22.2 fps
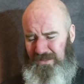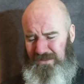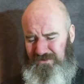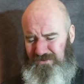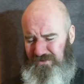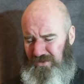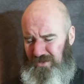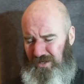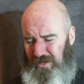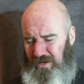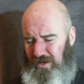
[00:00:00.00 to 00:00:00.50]

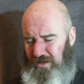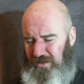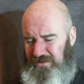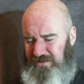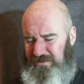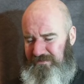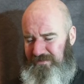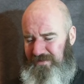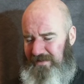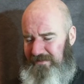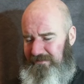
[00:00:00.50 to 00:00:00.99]
there's a lot of
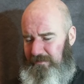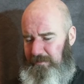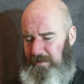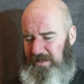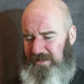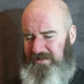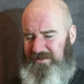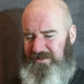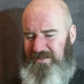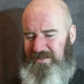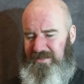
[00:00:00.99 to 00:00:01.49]

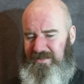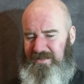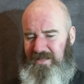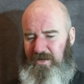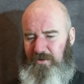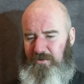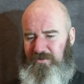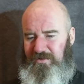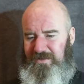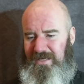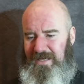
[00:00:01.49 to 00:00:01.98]
survivability in
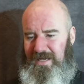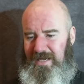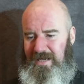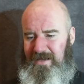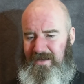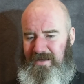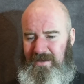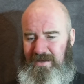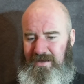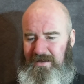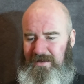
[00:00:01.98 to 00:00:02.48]
those
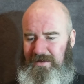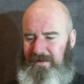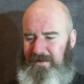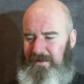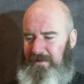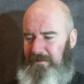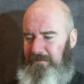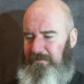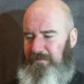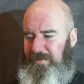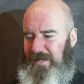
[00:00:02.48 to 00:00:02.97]

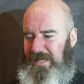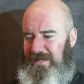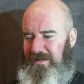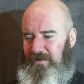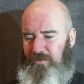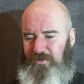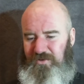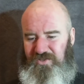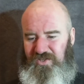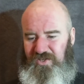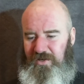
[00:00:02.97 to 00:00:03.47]

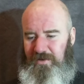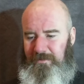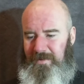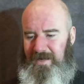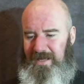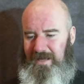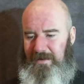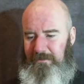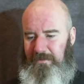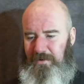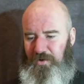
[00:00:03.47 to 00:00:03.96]
Blight Lord
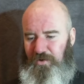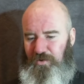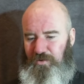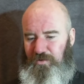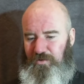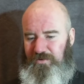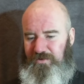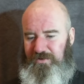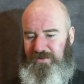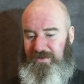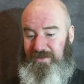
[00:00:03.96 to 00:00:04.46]
Terminator
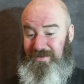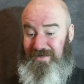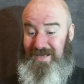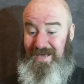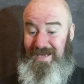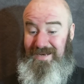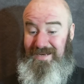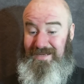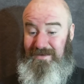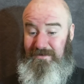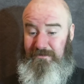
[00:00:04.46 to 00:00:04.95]
models and
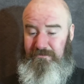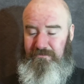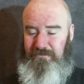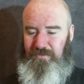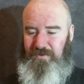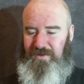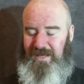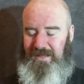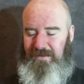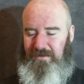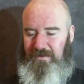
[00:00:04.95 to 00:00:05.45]
any
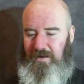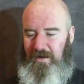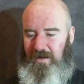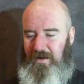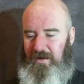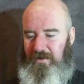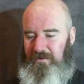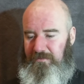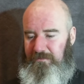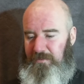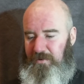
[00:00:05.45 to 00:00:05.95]
Death
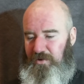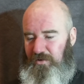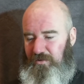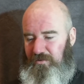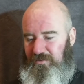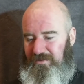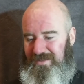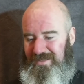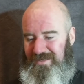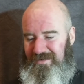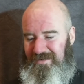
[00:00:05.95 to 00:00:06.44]
Guard
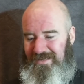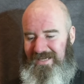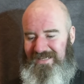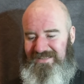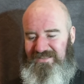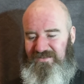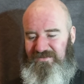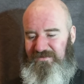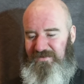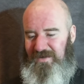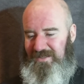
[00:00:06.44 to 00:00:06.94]
models in
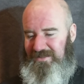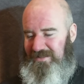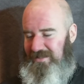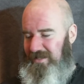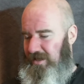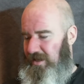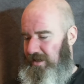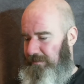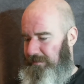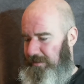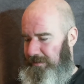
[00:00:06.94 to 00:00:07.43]

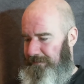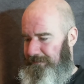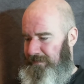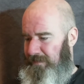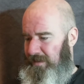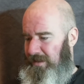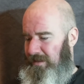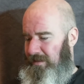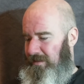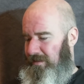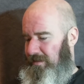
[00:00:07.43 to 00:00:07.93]
Cataphracti armour.
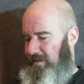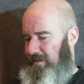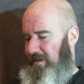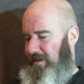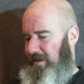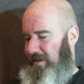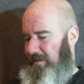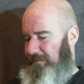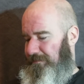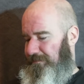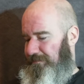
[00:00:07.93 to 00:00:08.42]

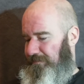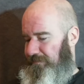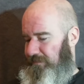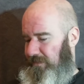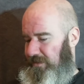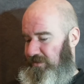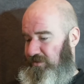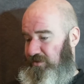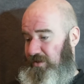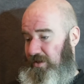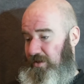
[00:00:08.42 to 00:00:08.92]

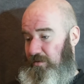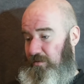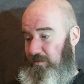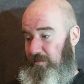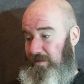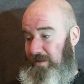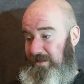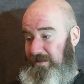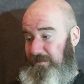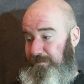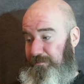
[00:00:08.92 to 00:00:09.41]

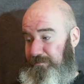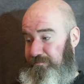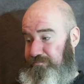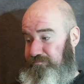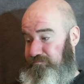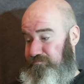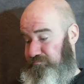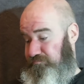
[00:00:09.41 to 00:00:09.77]
So that's